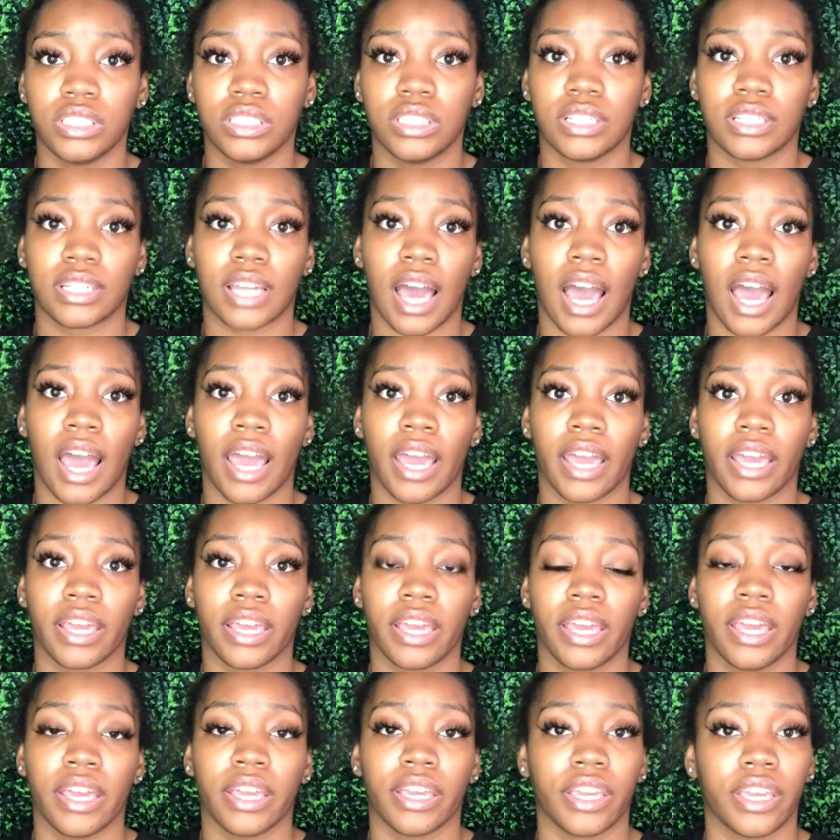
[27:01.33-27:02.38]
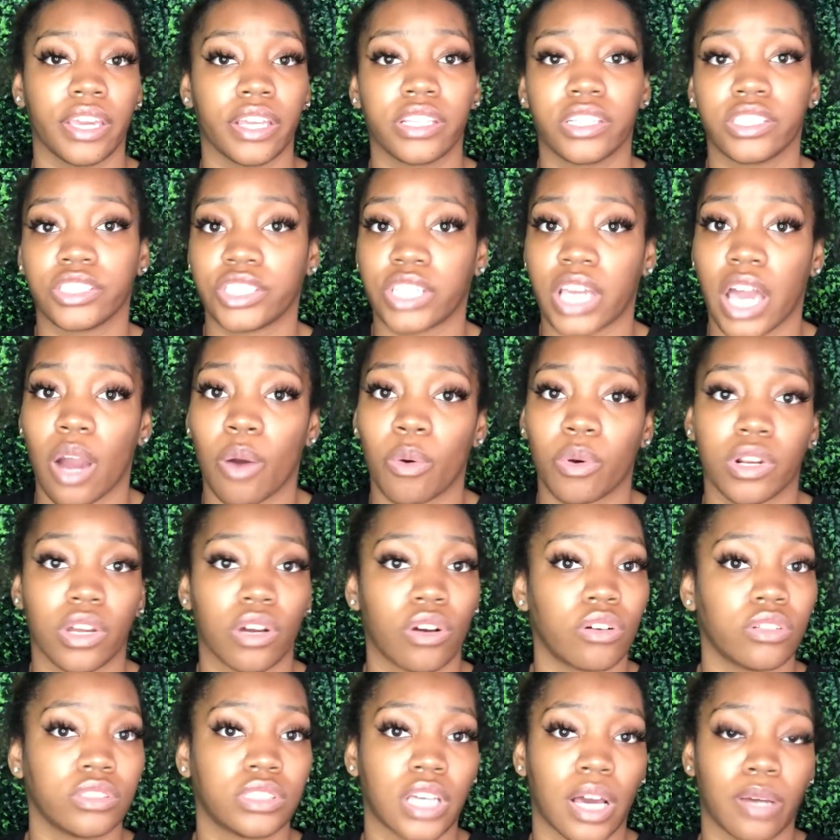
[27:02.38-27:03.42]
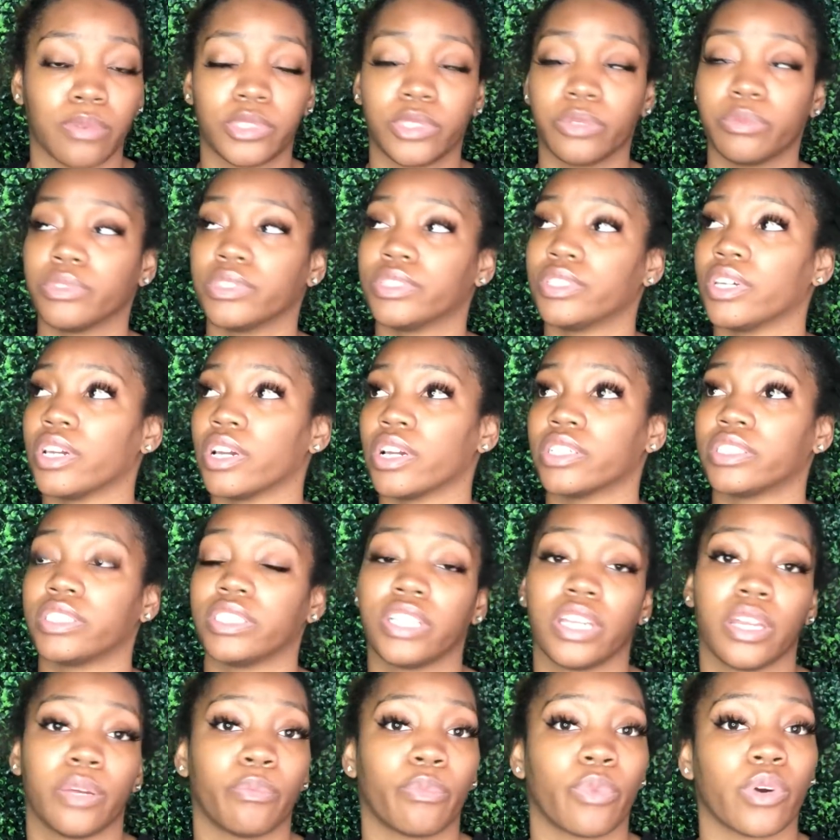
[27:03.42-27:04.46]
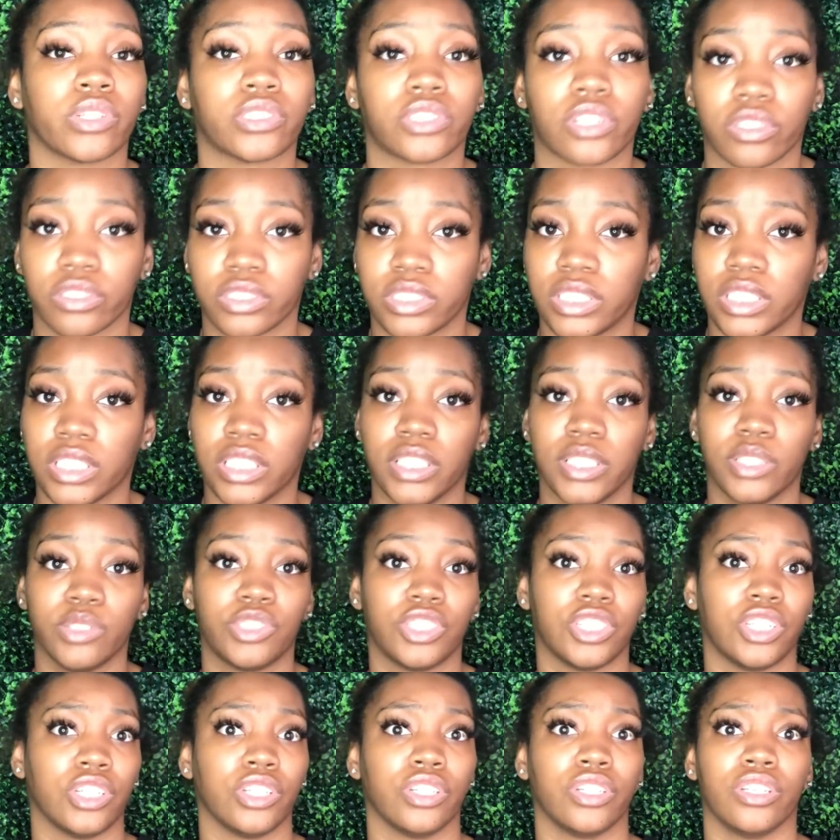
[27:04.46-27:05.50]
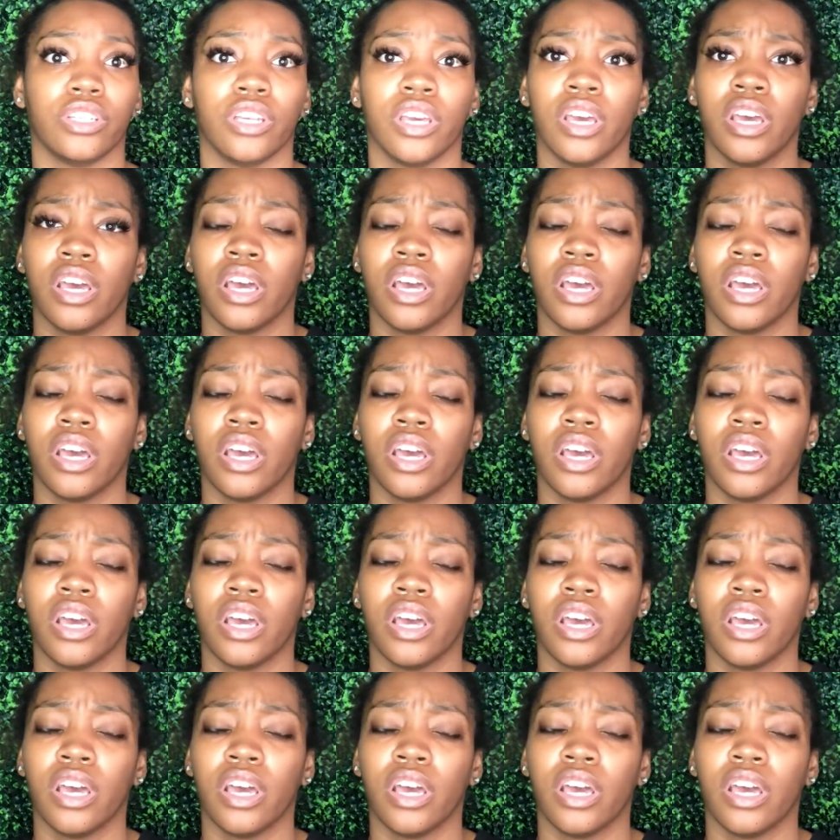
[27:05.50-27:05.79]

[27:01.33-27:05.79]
did not get in the shower the whole time she was there. She didn't brush her teeth. She didn't